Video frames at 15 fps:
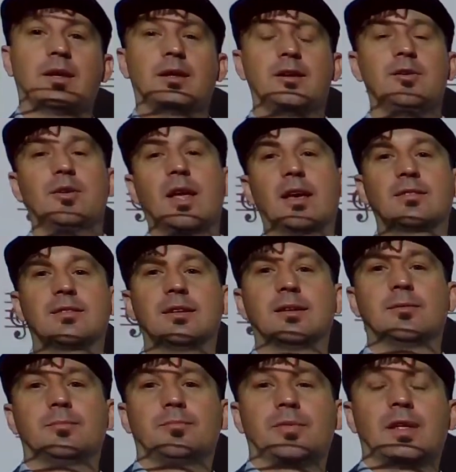You guessed
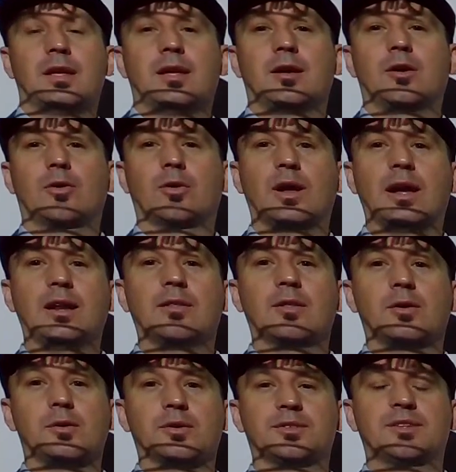it, creating the
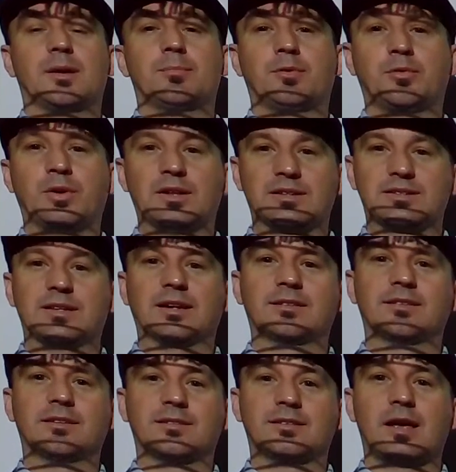whole step between 6
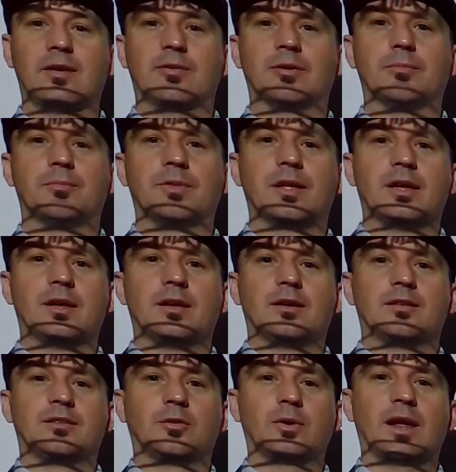and 7.
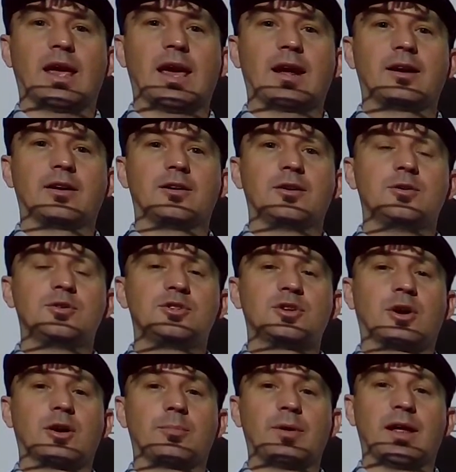So we added a new
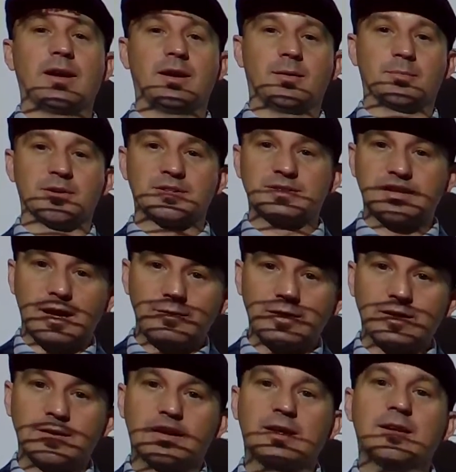sharp at number 7
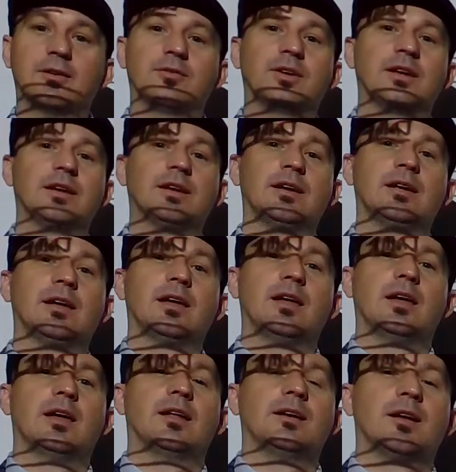in the key of E.
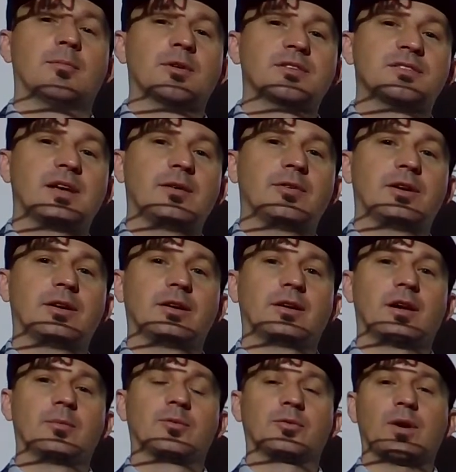Number 7
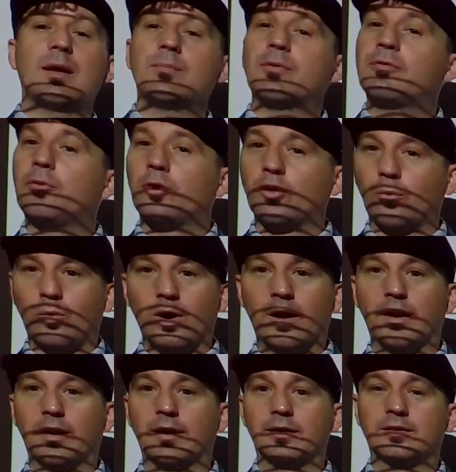comes right before
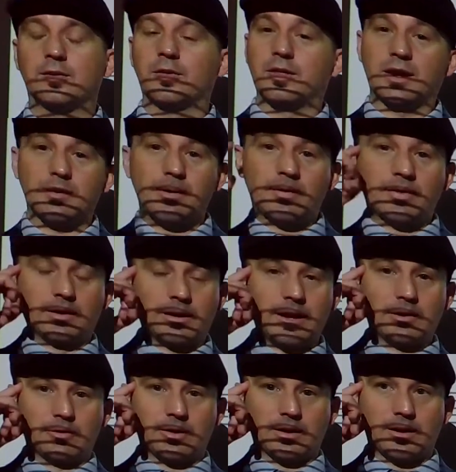1. So think about the
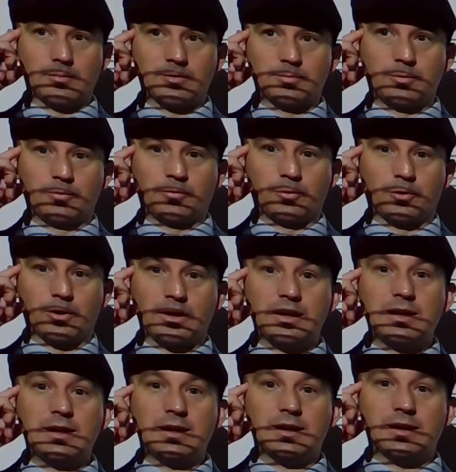letter that comes before
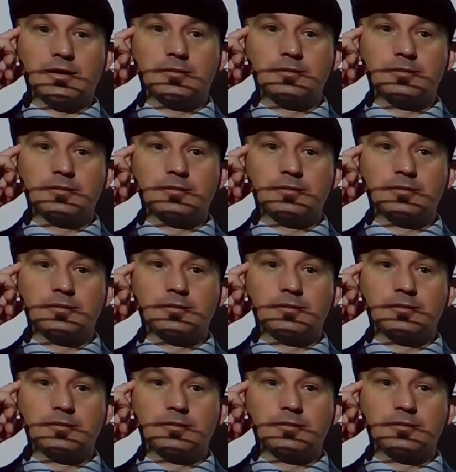E.